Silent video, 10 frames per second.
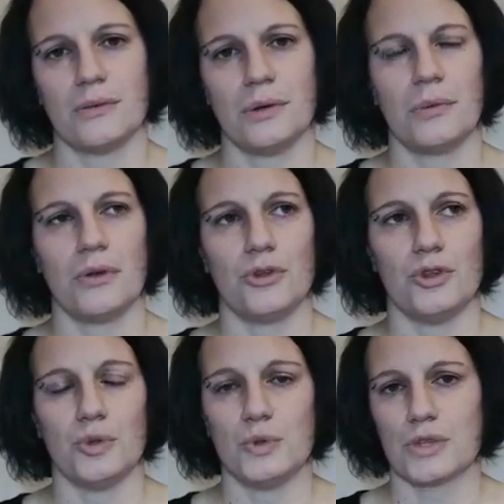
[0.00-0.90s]
We want to
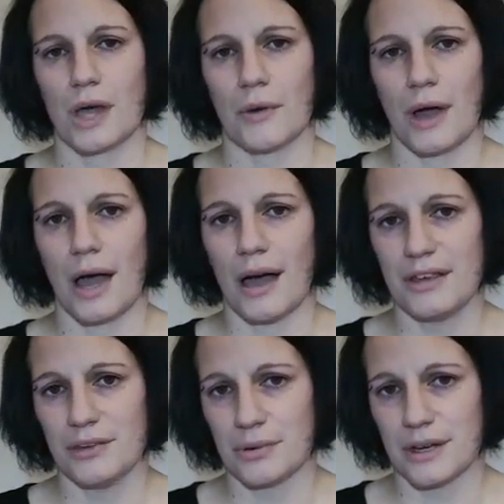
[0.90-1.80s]
use our
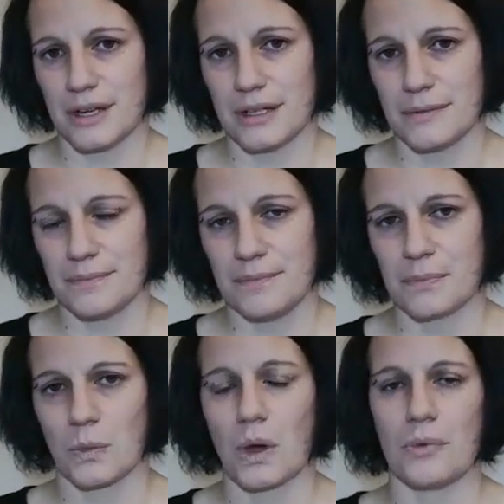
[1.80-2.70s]
higher brain,
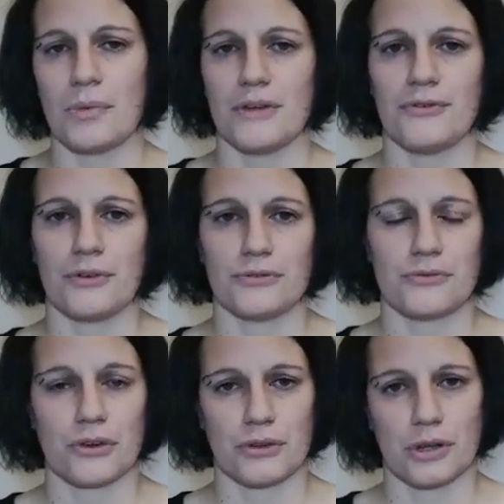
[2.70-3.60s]
our
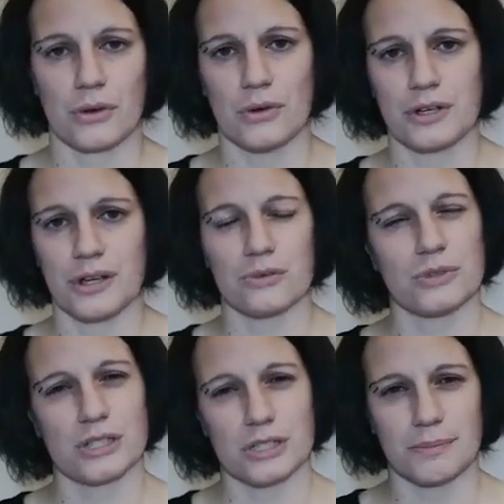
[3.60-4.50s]
prefrontal cortex,
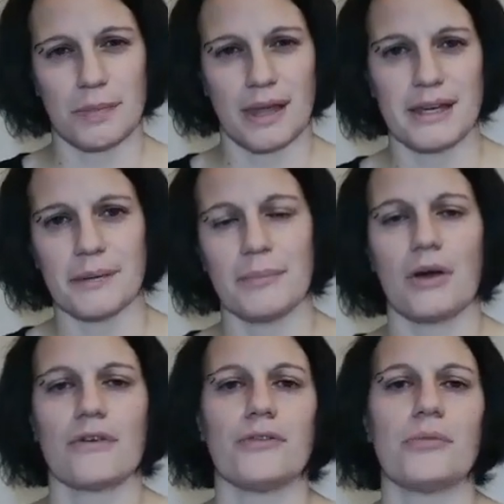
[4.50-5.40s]
which is the planning
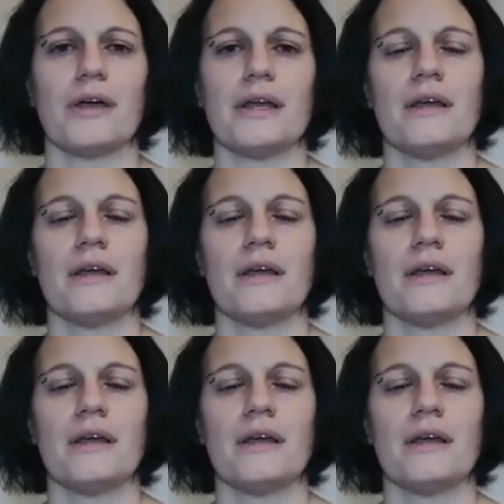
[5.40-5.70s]
part of the brain.